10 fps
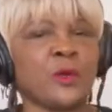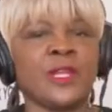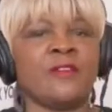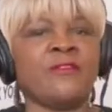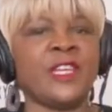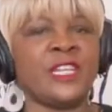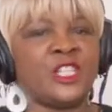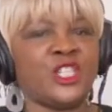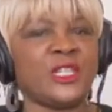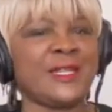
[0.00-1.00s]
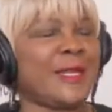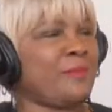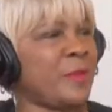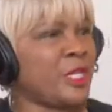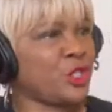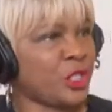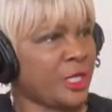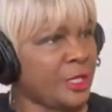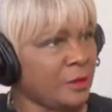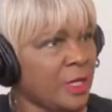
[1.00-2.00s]
on their vision and
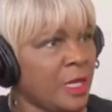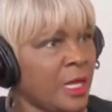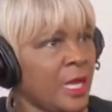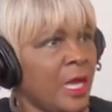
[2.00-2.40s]
mission.